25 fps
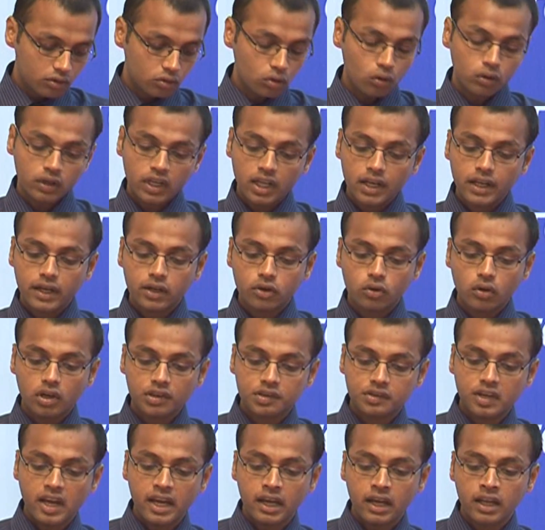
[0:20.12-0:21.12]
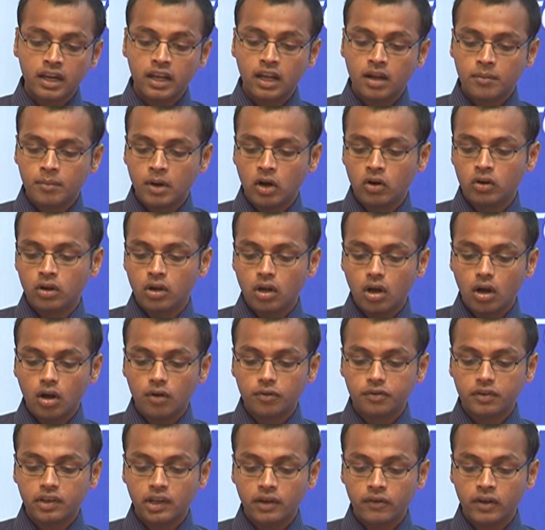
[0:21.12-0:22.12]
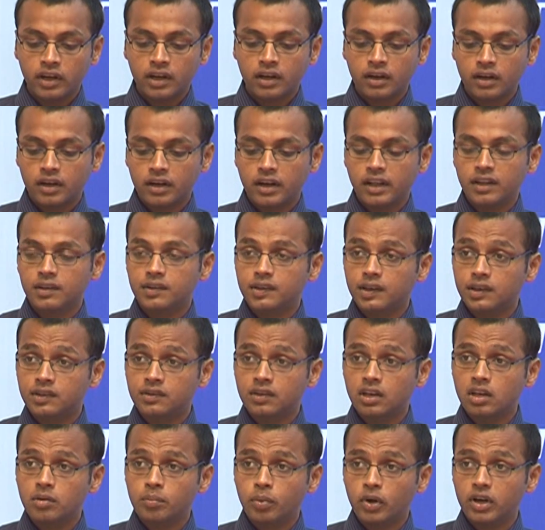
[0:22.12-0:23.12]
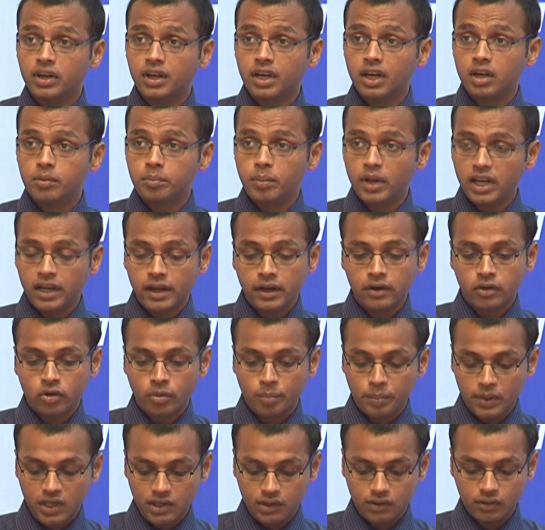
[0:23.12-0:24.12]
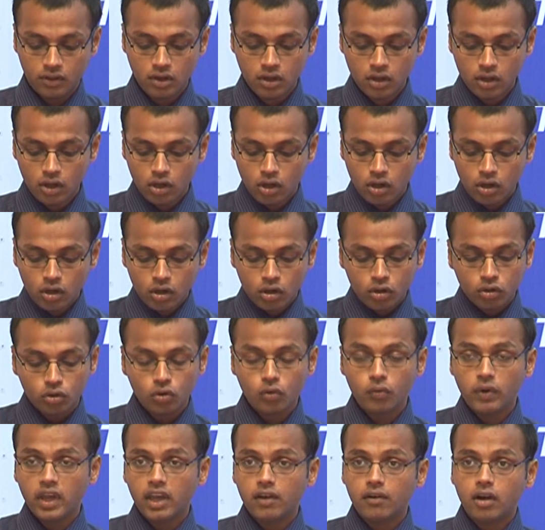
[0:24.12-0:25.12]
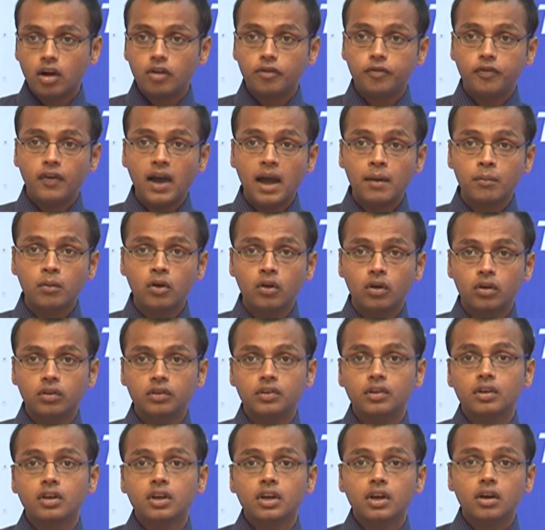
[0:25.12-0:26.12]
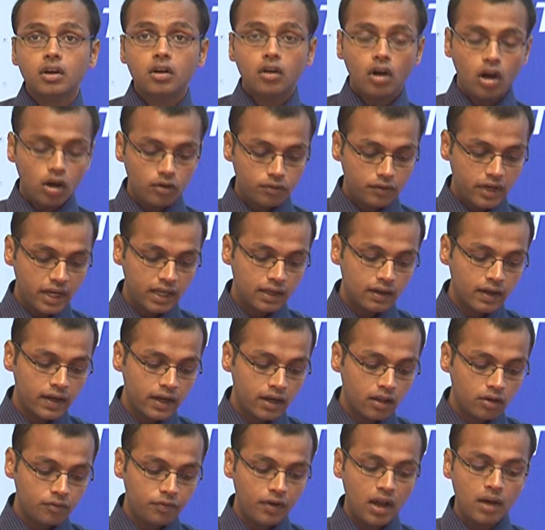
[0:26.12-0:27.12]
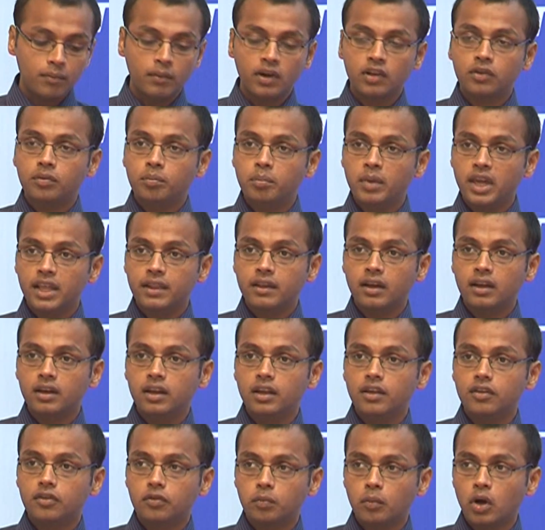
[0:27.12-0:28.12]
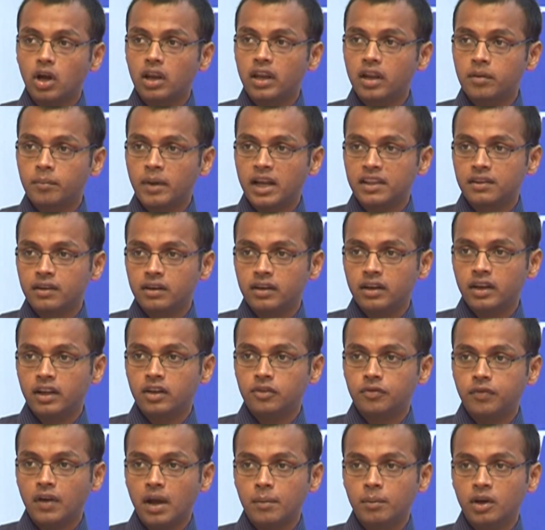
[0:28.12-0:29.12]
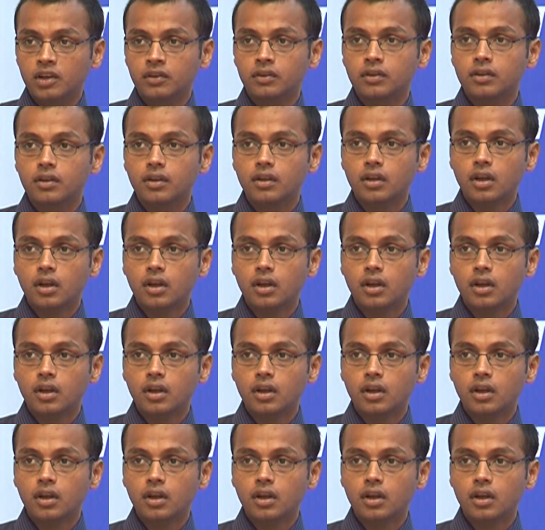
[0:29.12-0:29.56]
totaling to a staggering amount of 716.8 billion rupees, to waive off farm loans of debt-laden farmers, majorly small and marginalized farmers.